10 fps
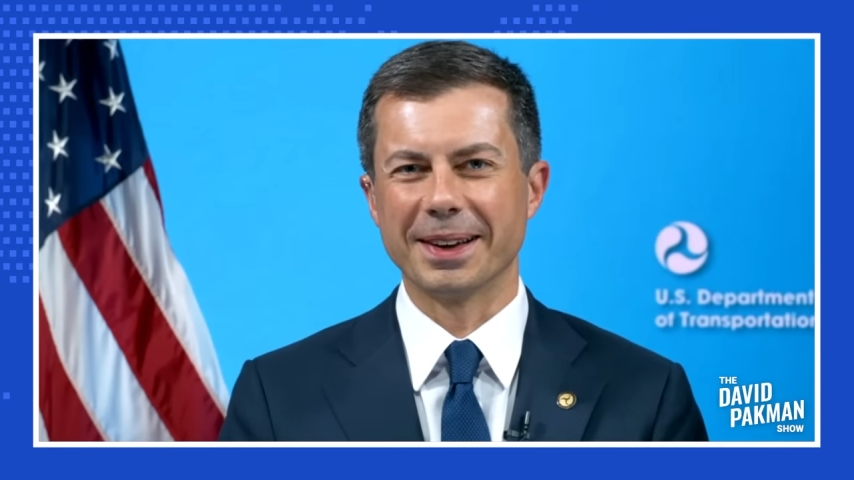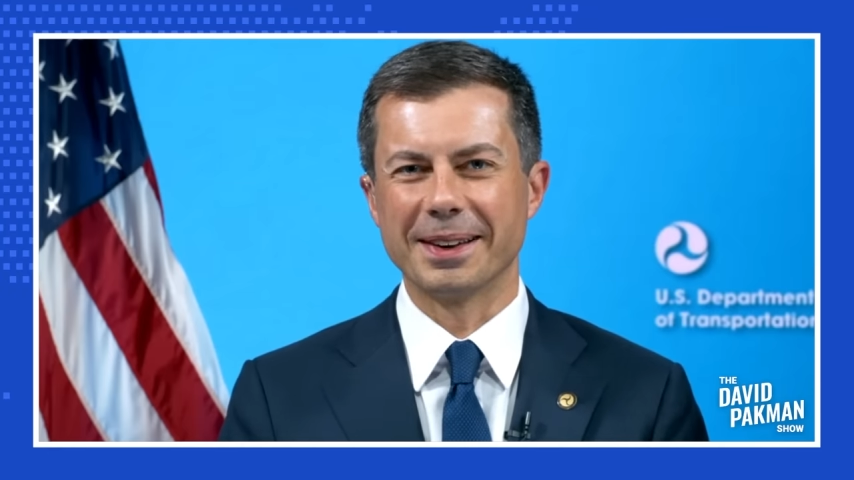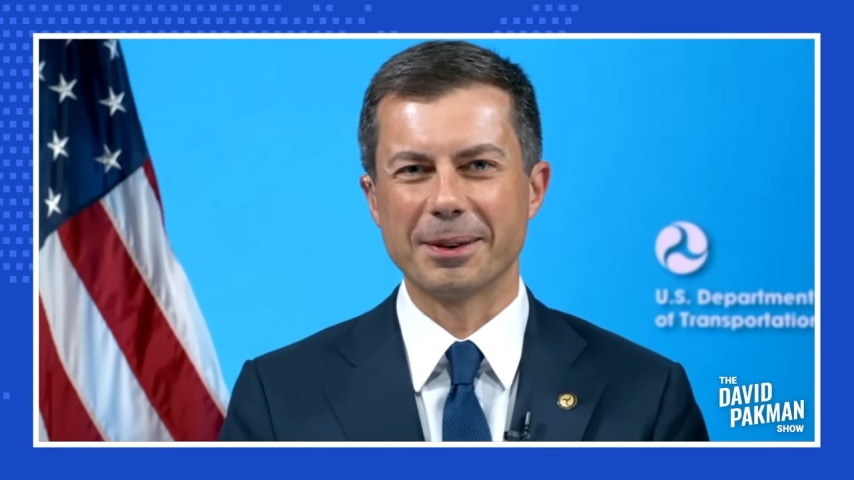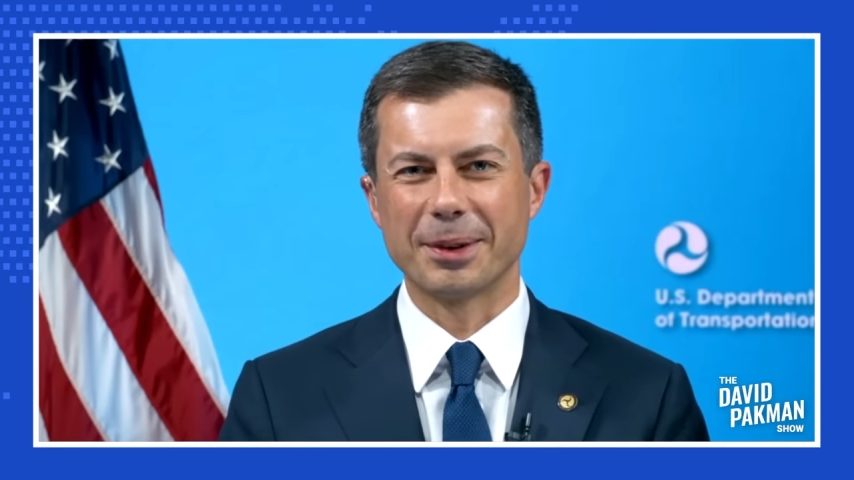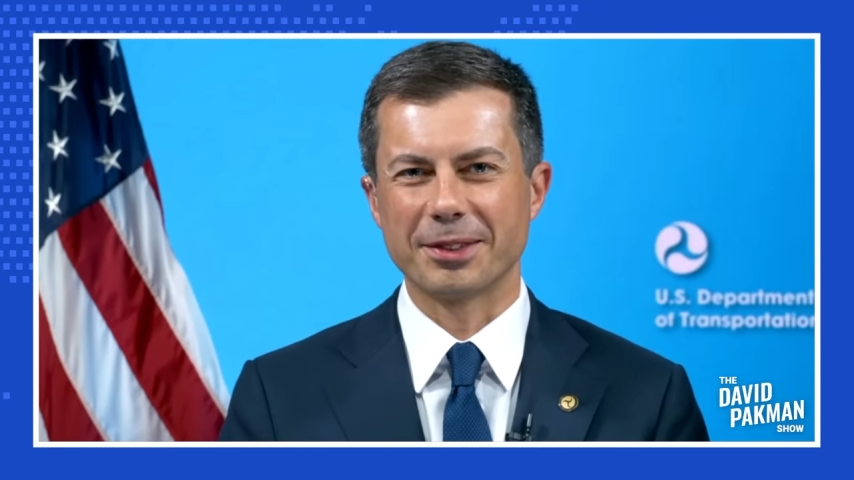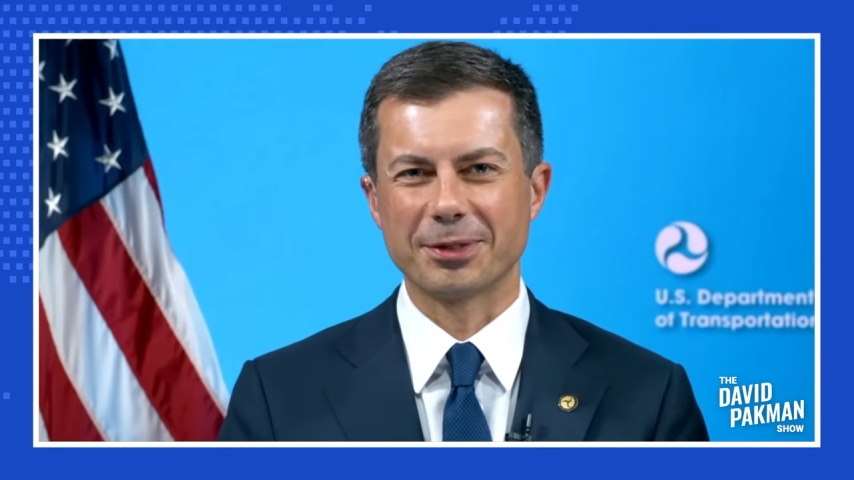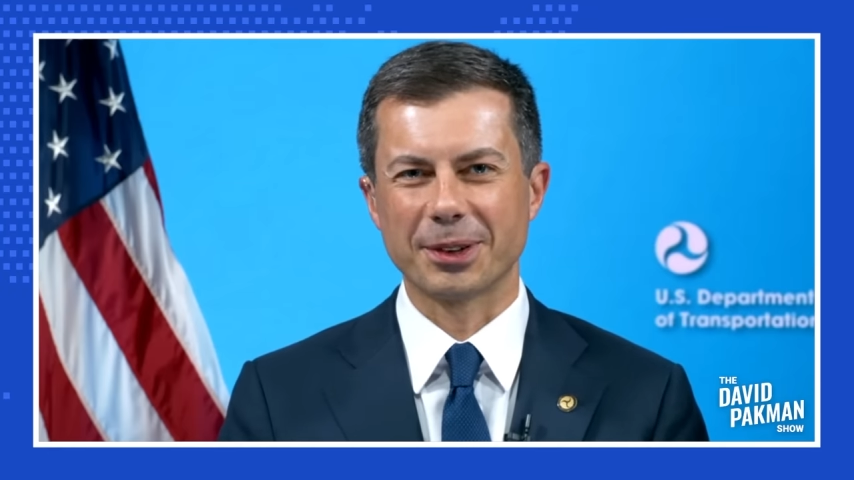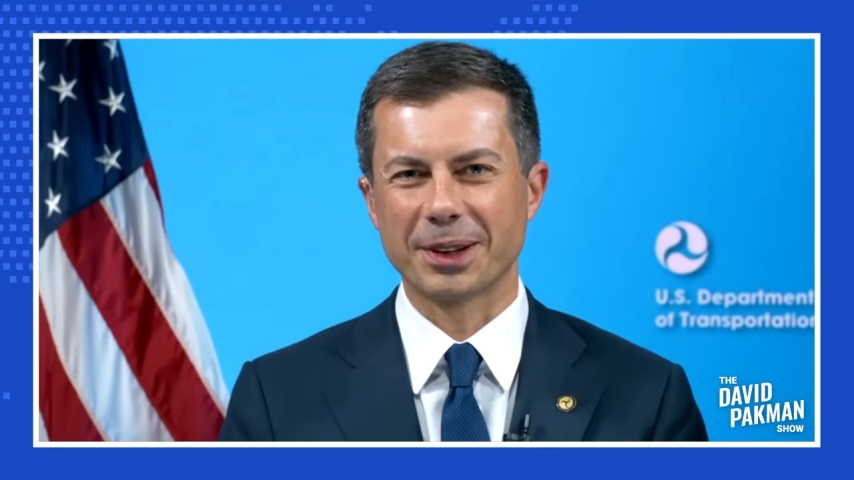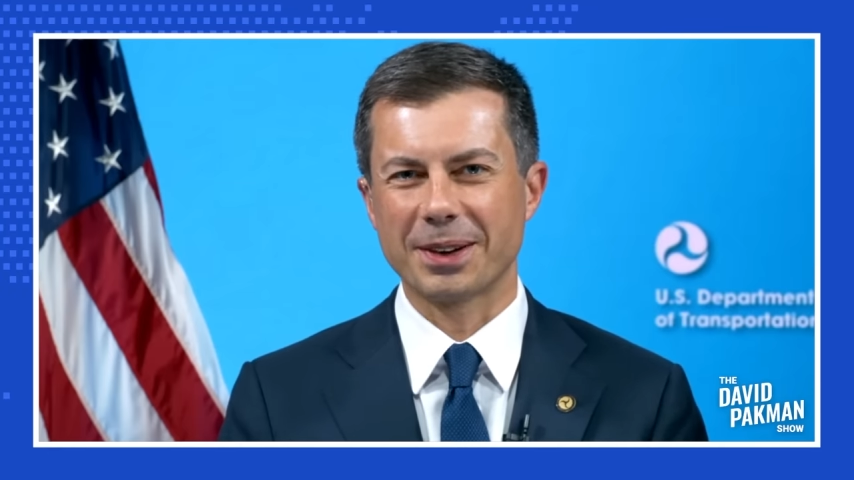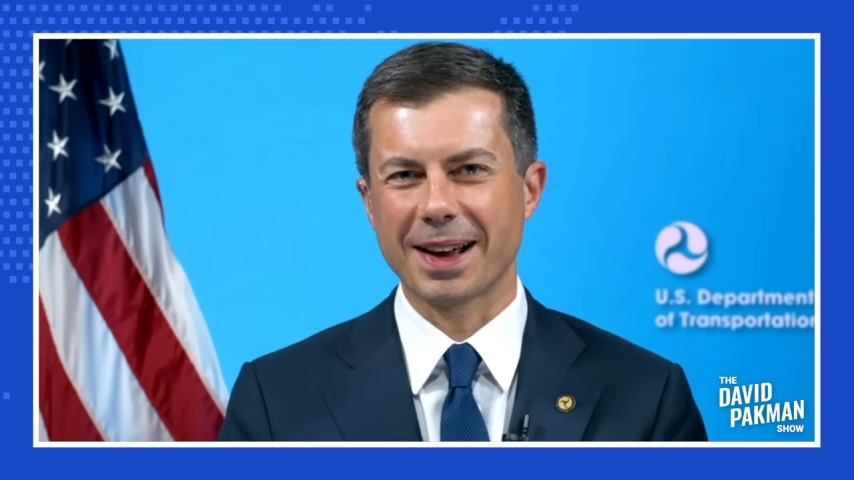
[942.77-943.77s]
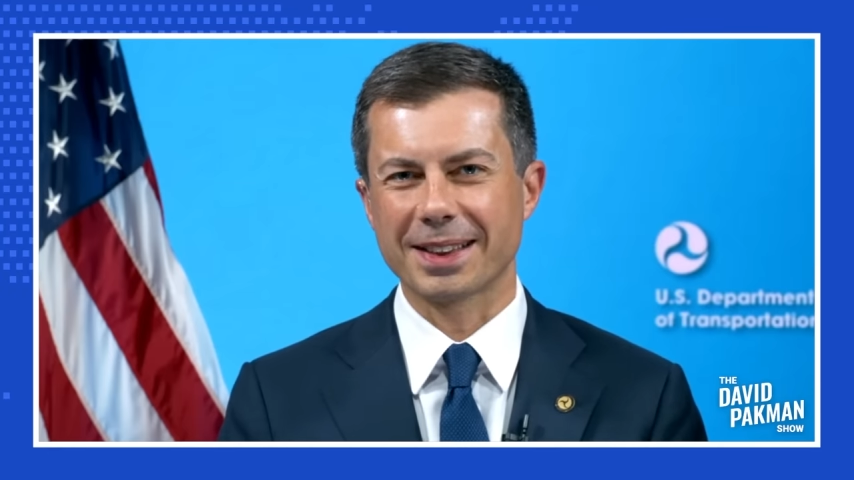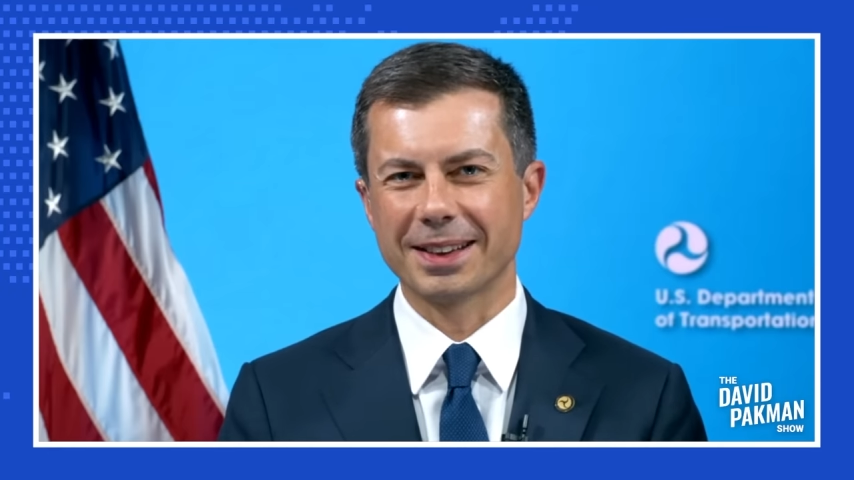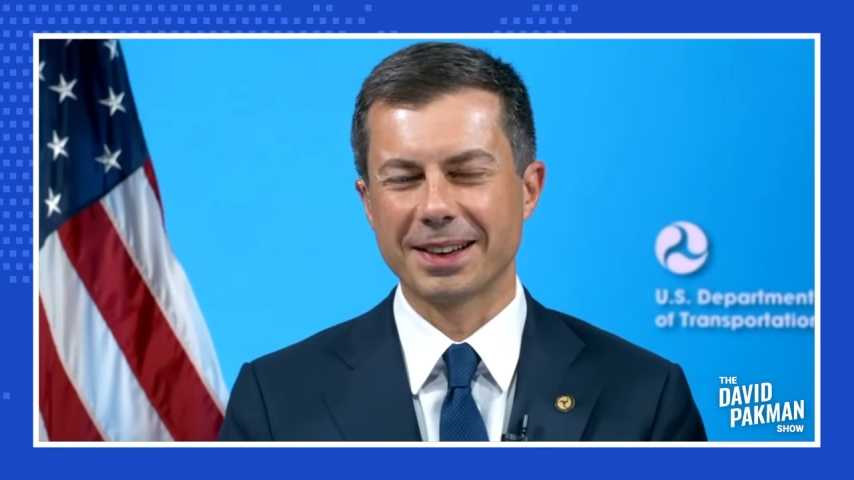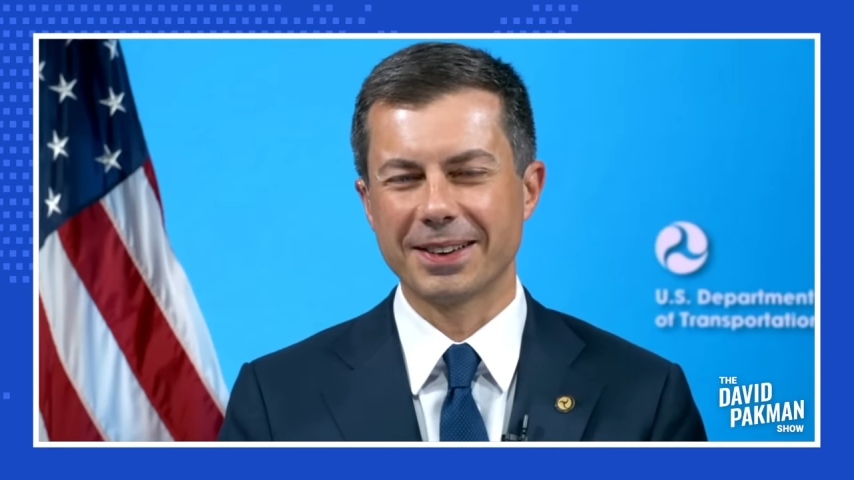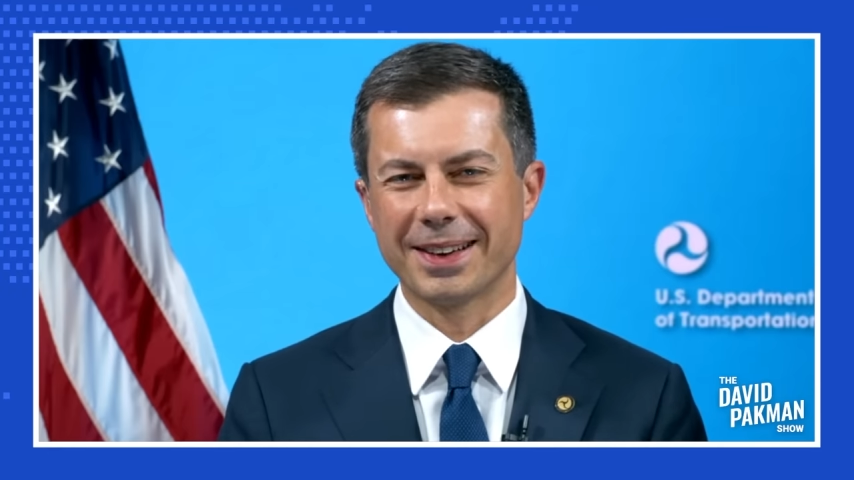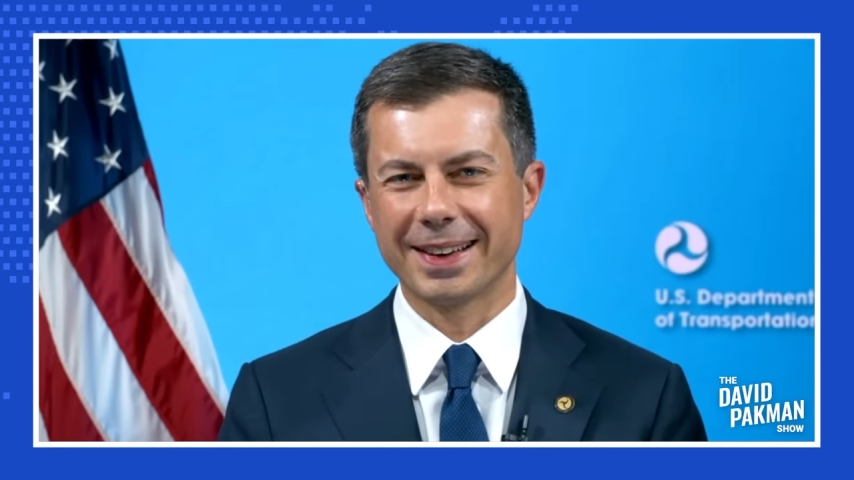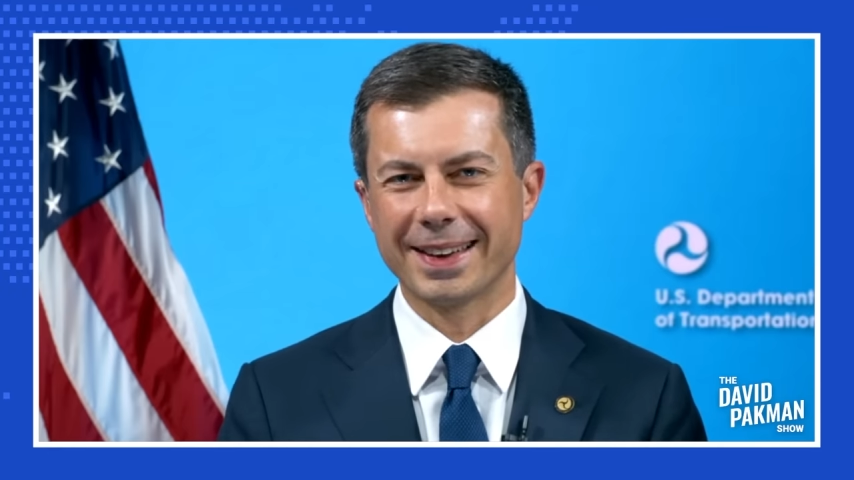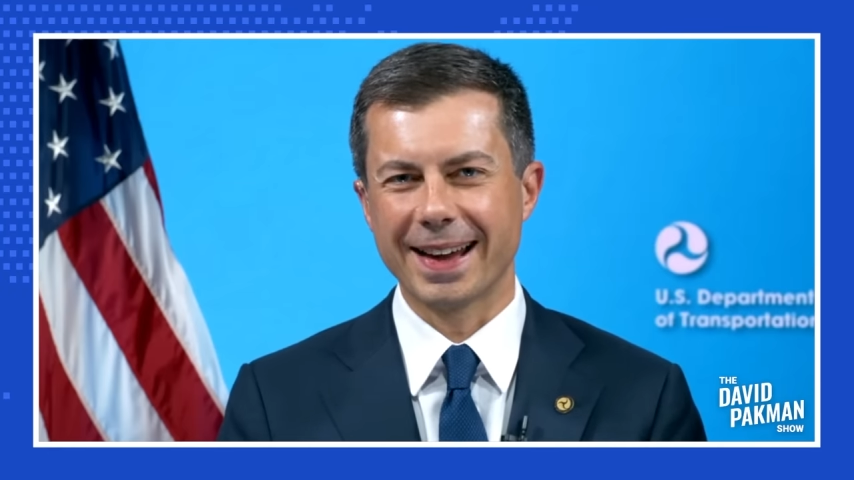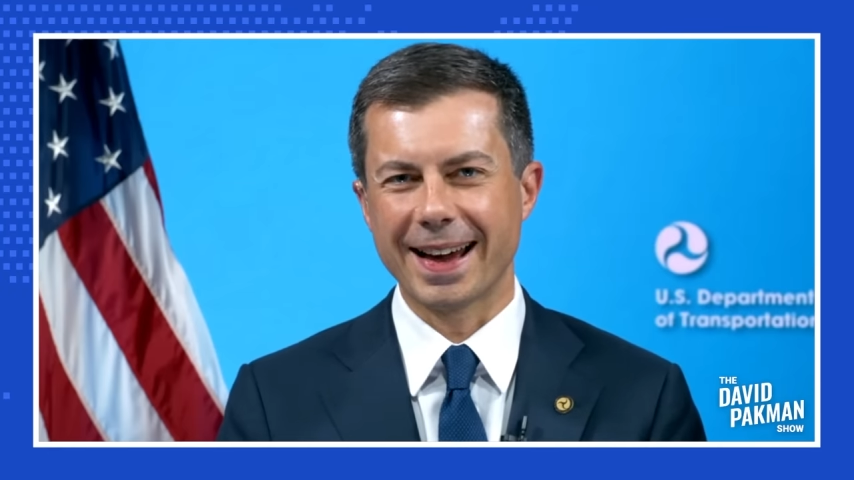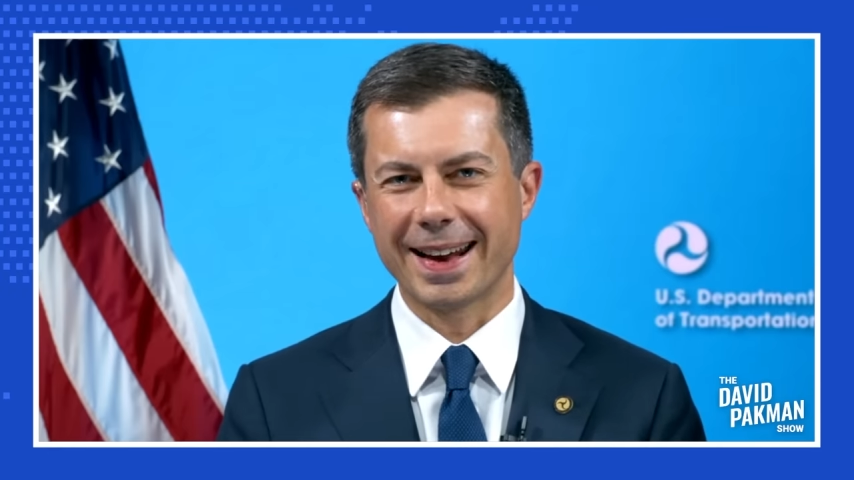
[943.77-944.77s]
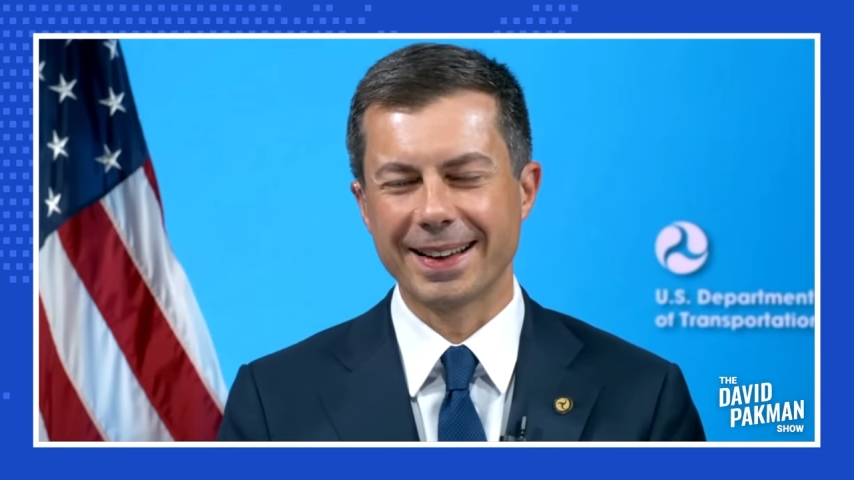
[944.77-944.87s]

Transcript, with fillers: and nobody's fully cracked the code on that.